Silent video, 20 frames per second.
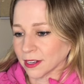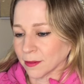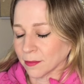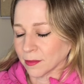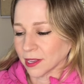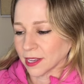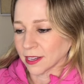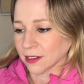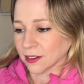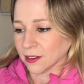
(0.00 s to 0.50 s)
I'm
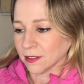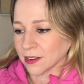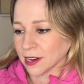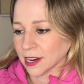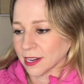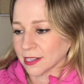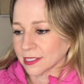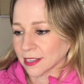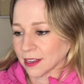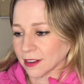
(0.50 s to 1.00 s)
like, all
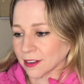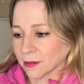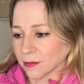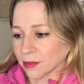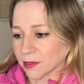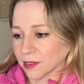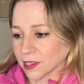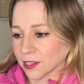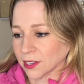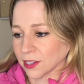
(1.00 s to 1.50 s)
right, sounding
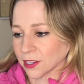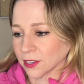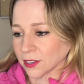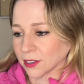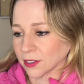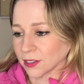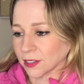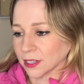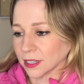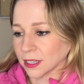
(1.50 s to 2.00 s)
pretty
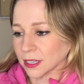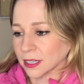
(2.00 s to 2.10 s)
good.